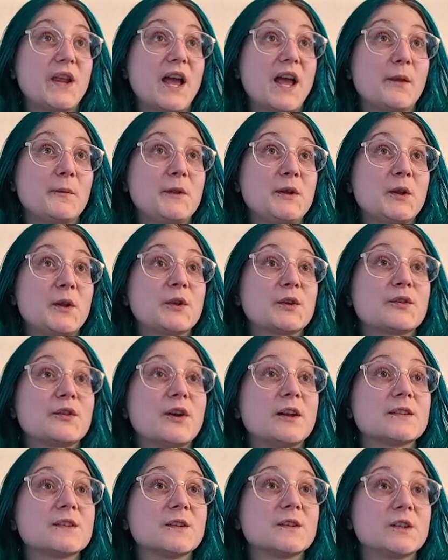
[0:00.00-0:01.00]
let me know your
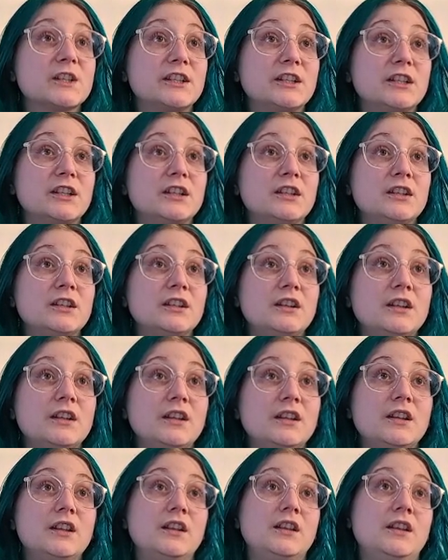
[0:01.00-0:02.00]
thoughts on,
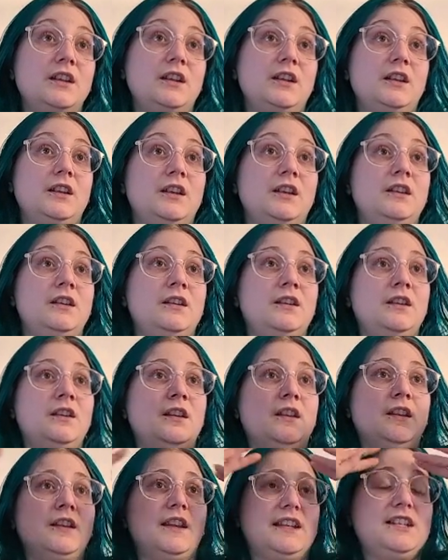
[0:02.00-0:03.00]

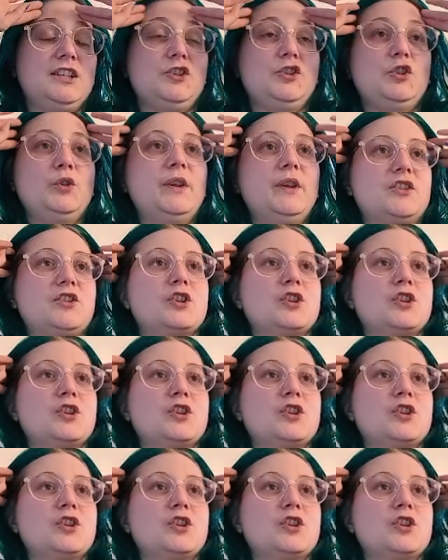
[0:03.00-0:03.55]
like, did you get